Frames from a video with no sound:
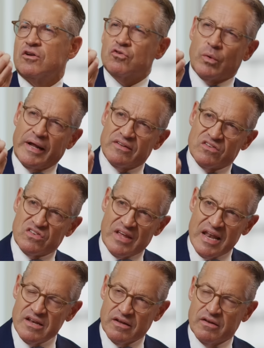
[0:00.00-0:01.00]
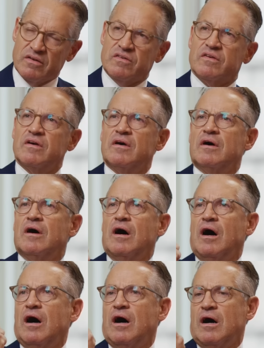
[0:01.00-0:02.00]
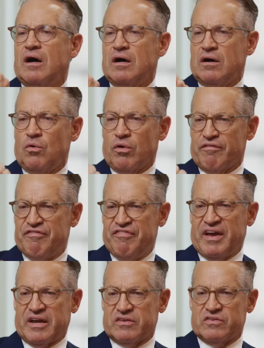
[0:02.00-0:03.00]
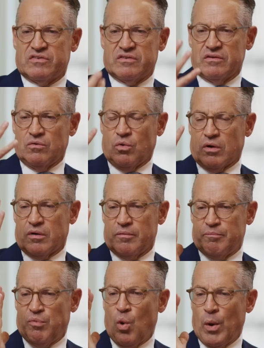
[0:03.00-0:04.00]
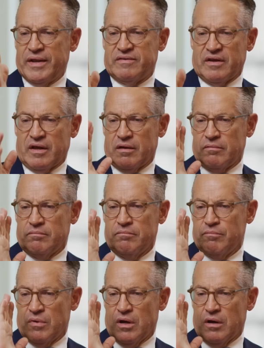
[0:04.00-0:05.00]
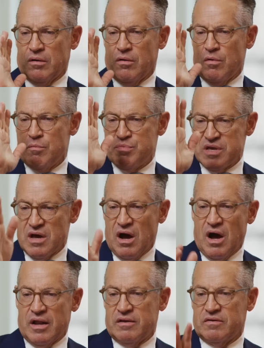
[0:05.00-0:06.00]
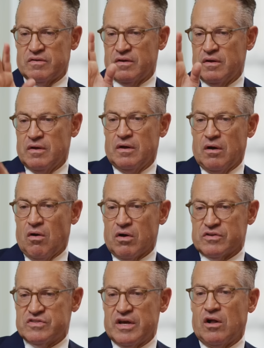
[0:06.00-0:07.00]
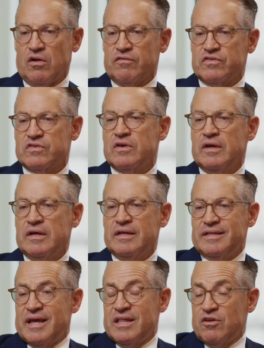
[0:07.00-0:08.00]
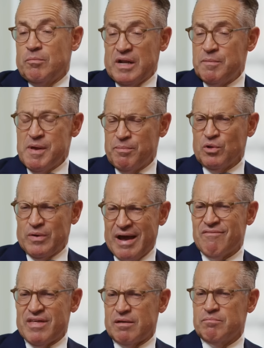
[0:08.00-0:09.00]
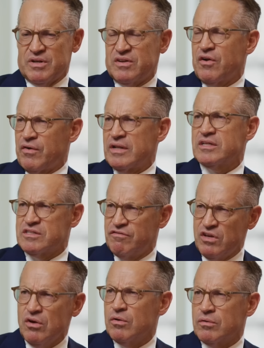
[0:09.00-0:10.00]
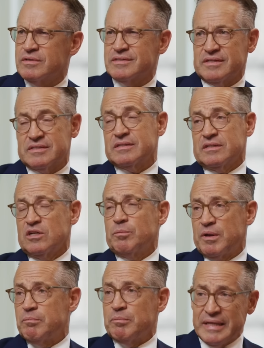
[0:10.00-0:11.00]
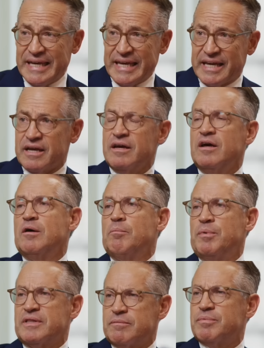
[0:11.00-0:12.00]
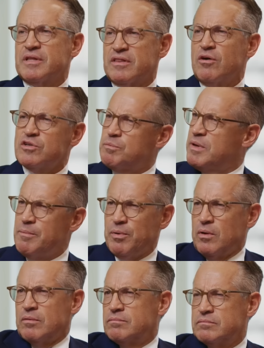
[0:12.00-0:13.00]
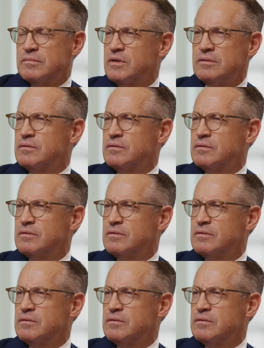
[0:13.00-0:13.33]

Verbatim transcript: transcendent uh, or fixed or pointing uh, beyond ourselves and there are many people who have that materialist view it's it's a little bit bleak but that those people uh,